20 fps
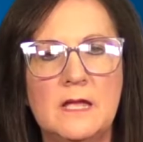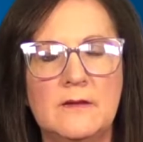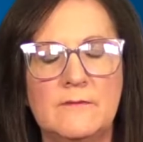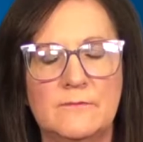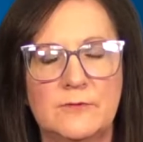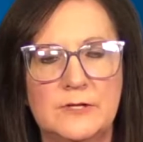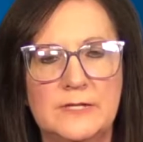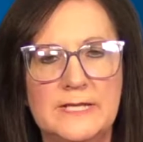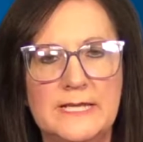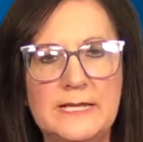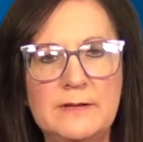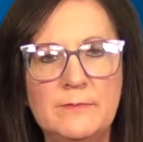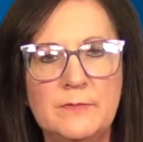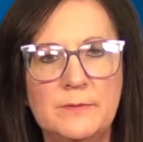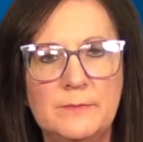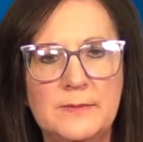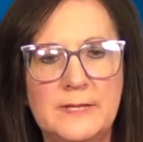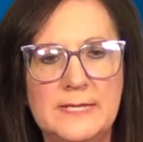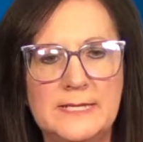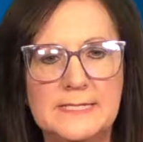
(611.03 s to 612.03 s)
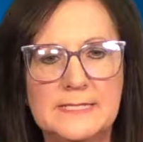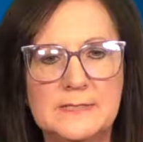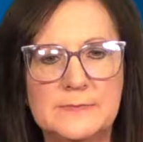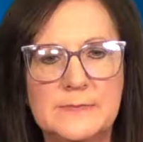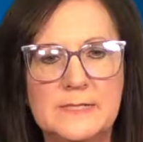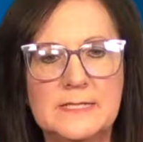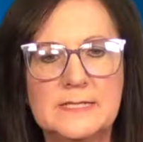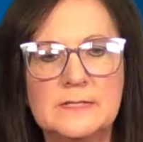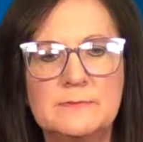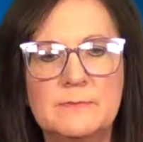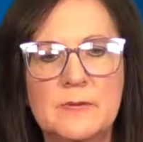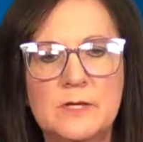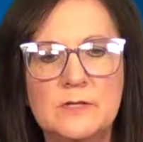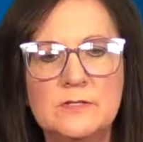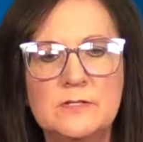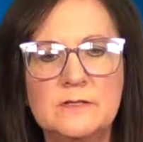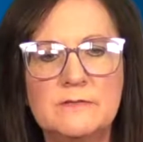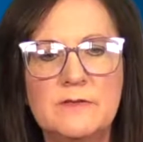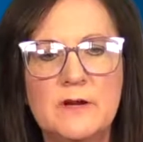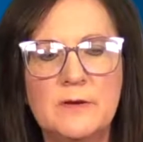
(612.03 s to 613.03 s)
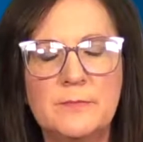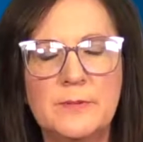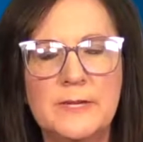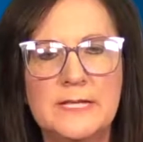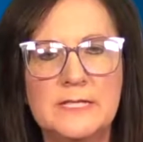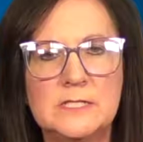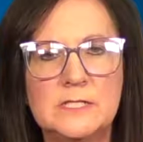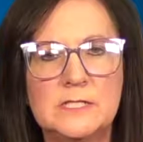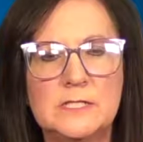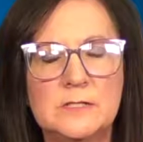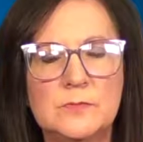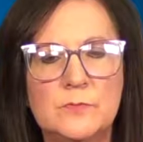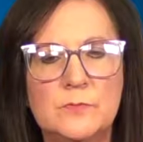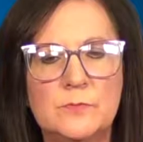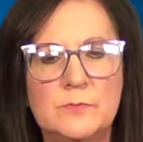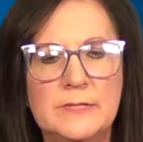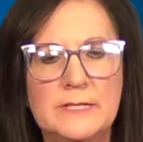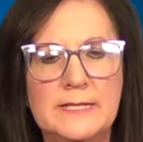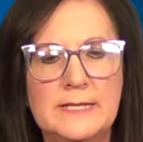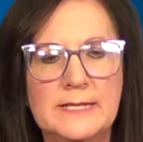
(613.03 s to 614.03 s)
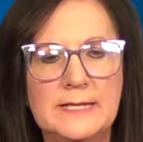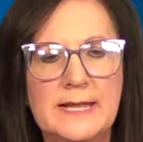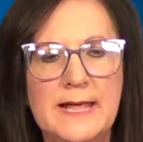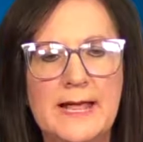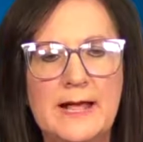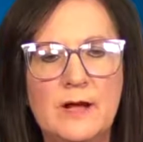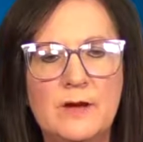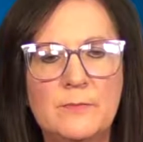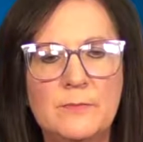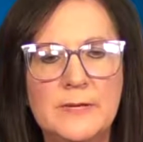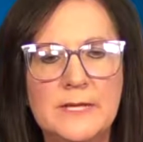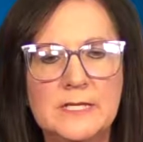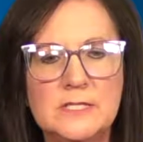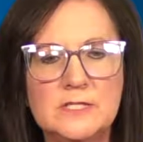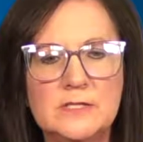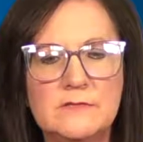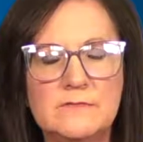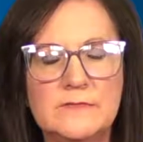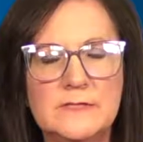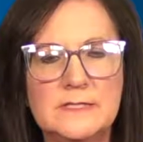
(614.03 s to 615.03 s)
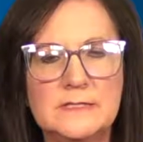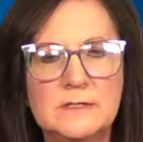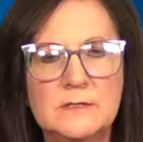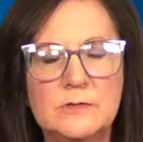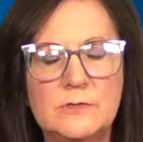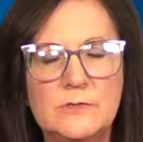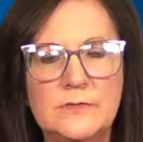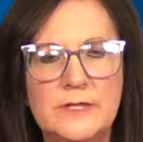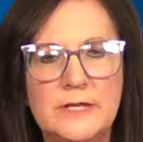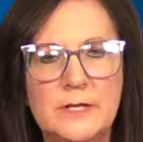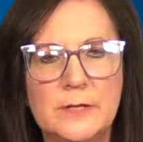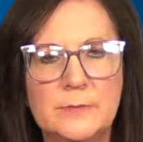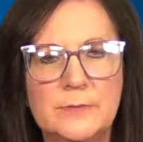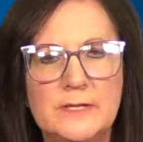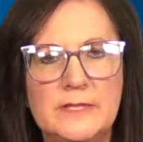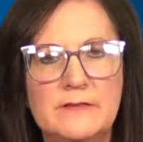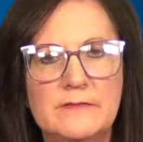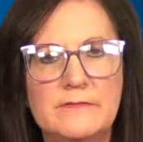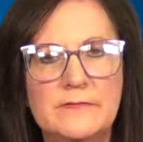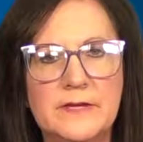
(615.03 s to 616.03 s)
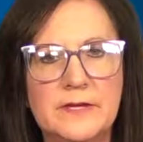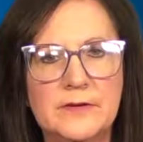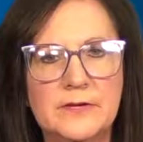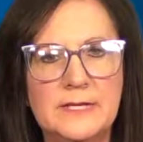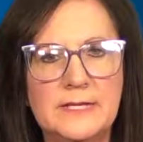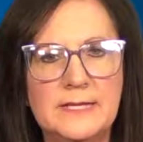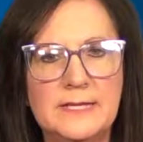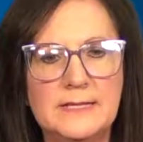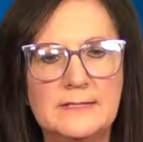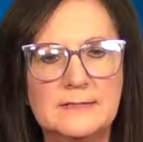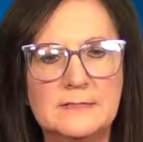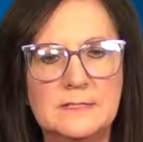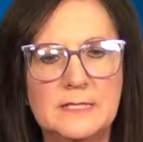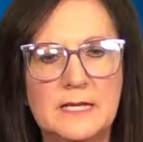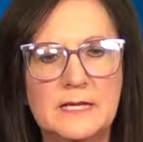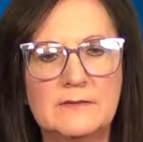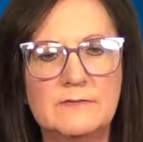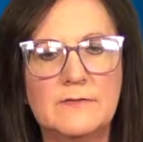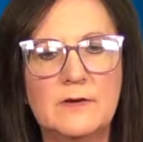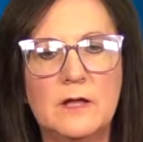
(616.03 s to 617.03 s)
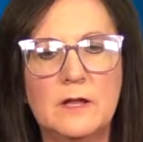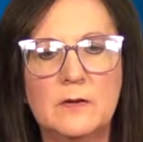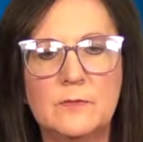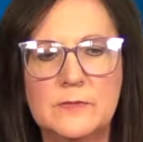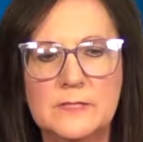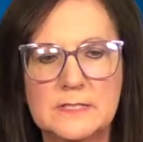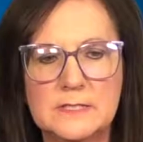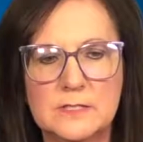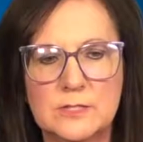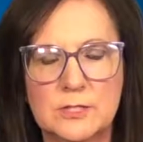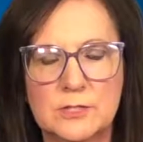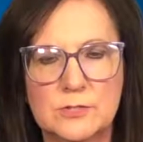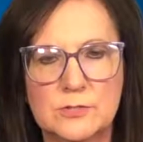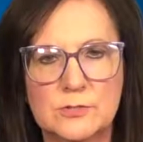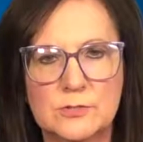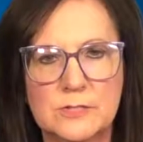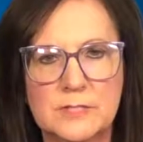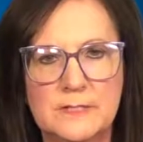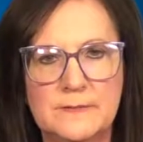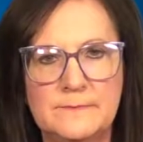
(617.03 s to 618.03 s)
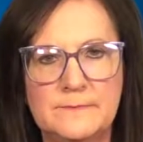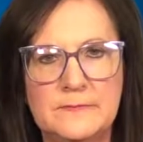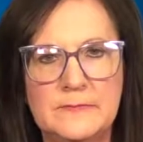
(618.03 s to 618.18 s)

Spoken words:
For knee replacements, most of our patients will begin outpatient physical therapy the very next day following surgery.